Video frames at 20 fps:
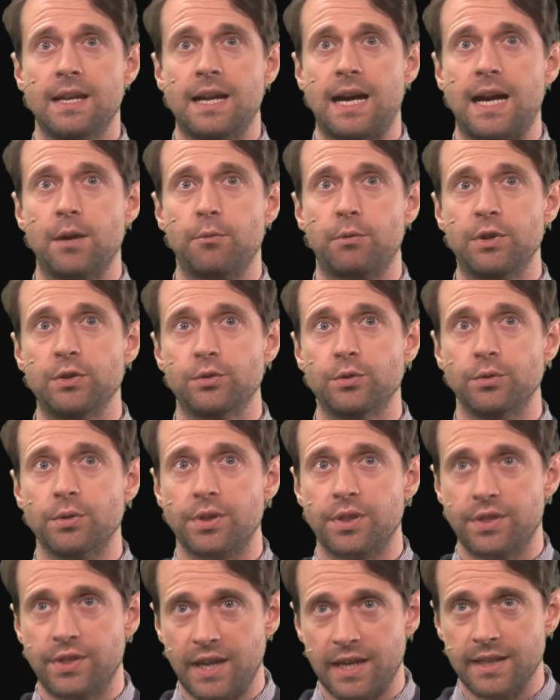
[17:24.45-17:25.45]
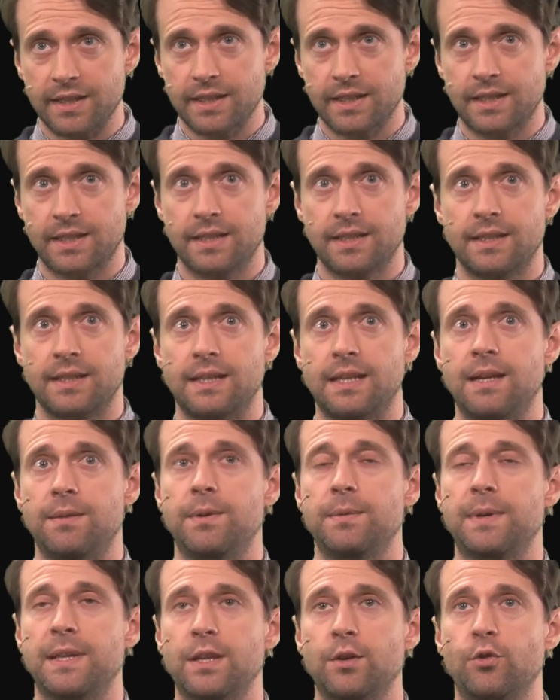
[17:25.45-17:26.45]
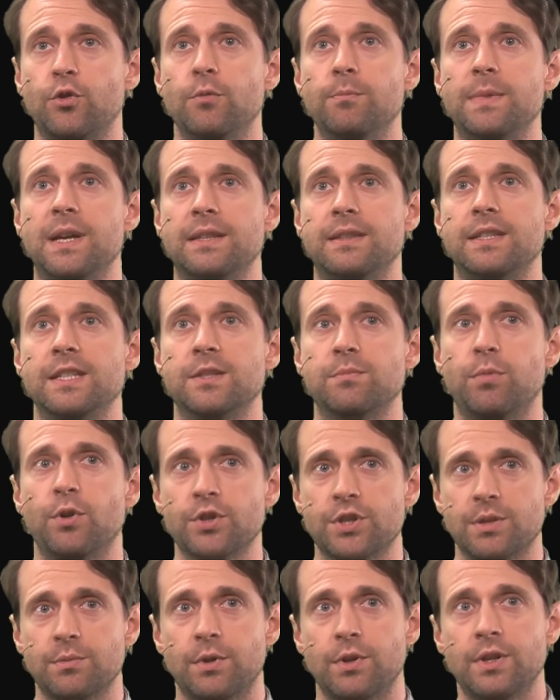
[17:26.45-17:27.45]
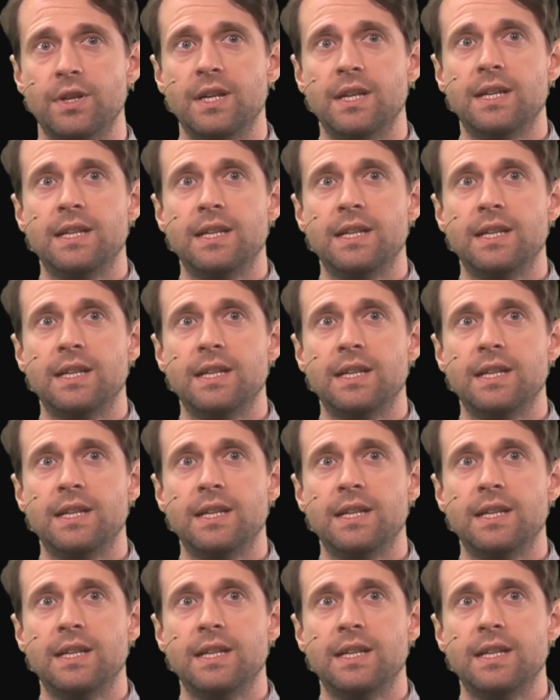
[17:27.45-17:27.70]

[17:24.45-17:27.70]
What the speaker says: I want to thank everybody who made this possible,